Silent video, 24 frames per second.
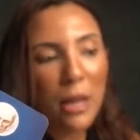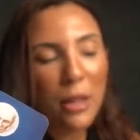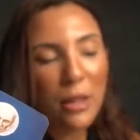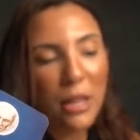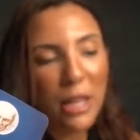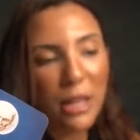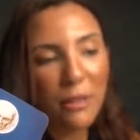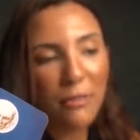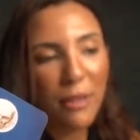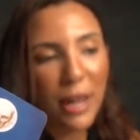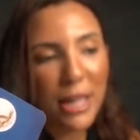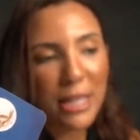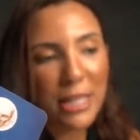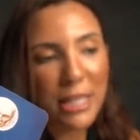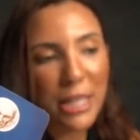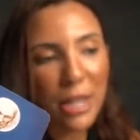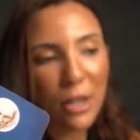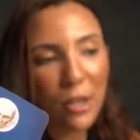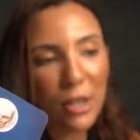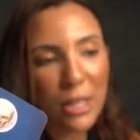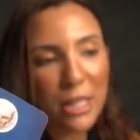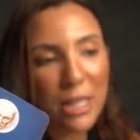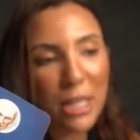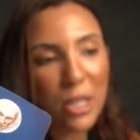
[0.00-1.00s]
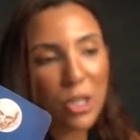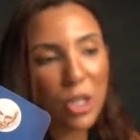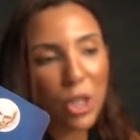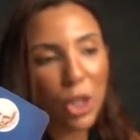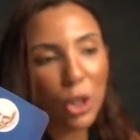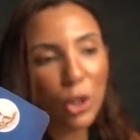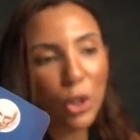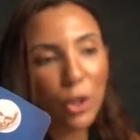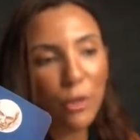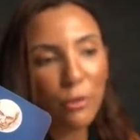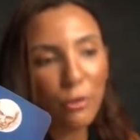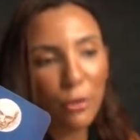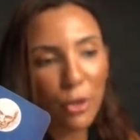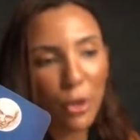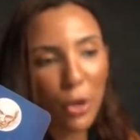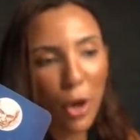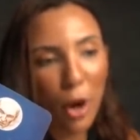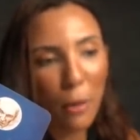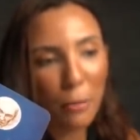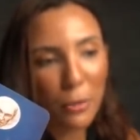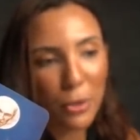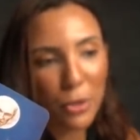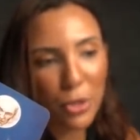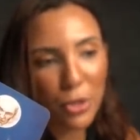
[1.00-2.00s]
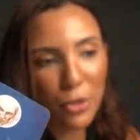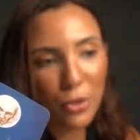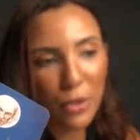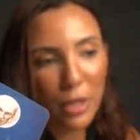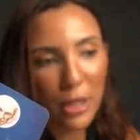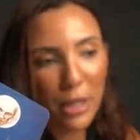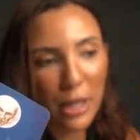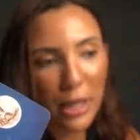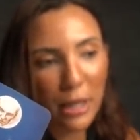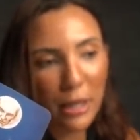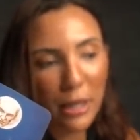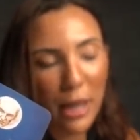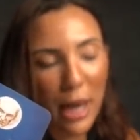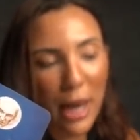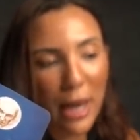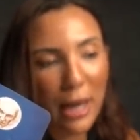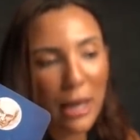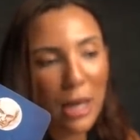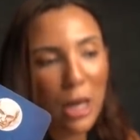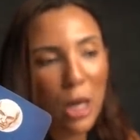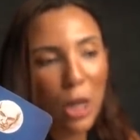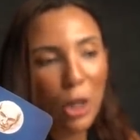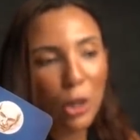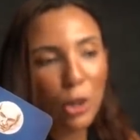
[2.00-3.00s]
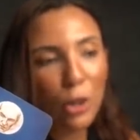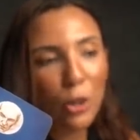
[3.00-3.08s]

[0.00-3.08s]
the advice here is to look for an opportunity, okay?